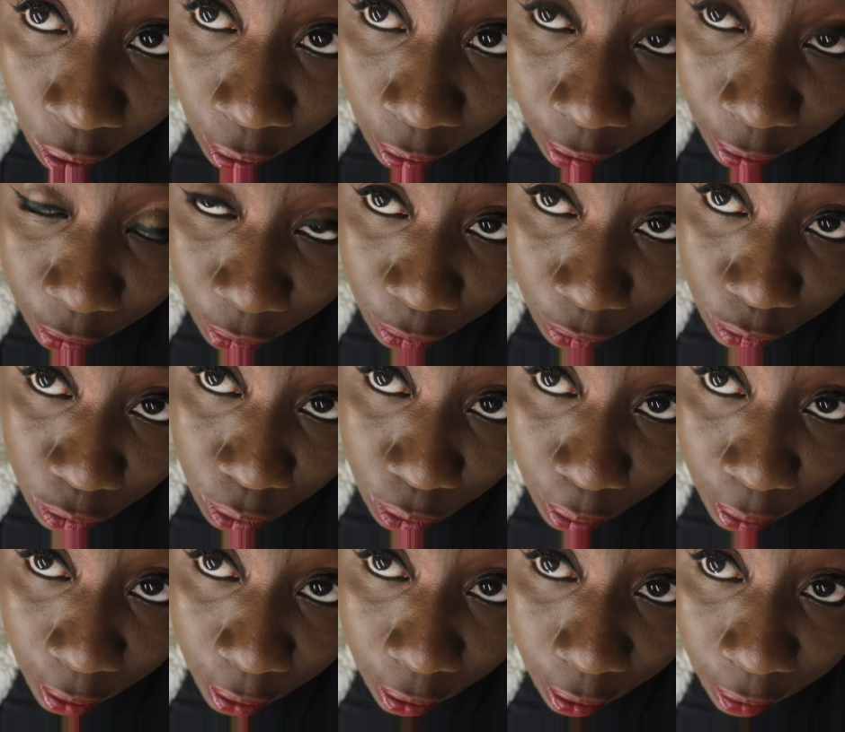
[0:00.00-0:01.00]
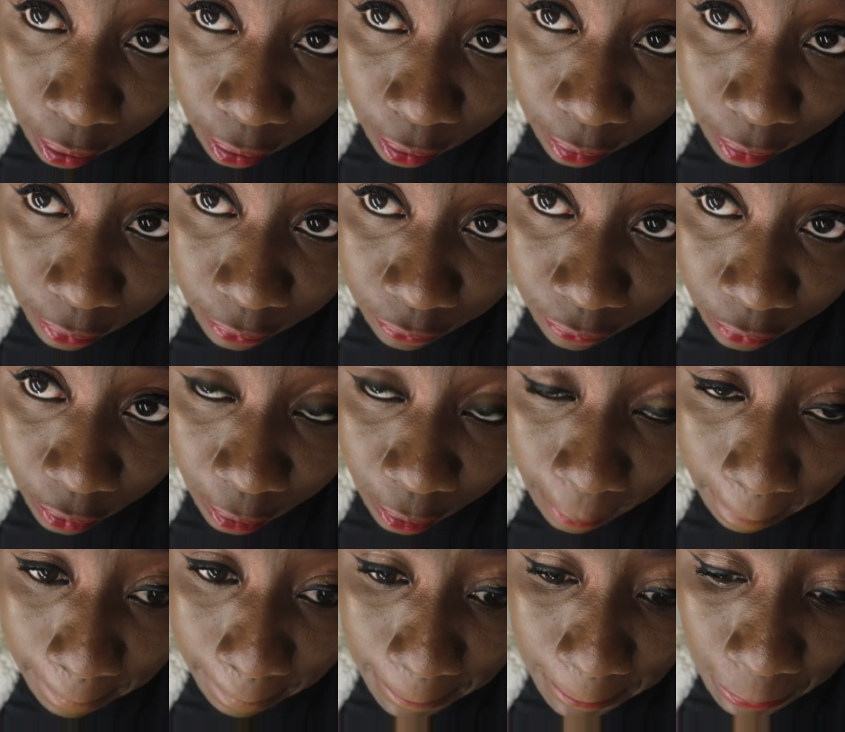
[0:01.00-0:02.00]
And you also have
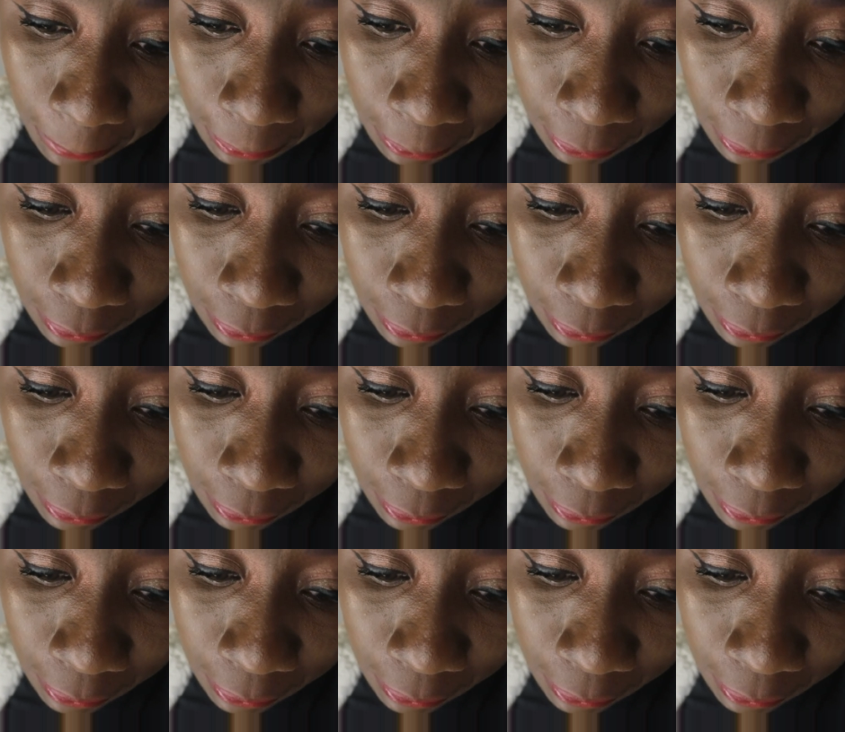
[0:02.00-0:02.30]
Burger